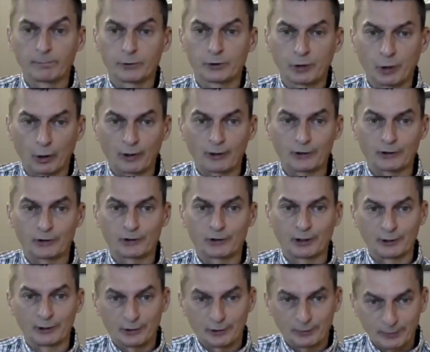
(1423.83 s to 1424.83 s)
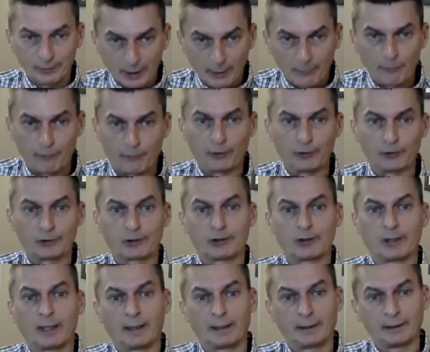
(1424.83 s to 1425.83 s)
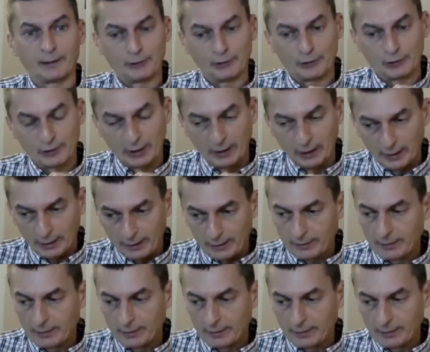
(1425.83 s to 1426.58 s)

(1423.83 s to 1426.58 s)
solace, as comfort, as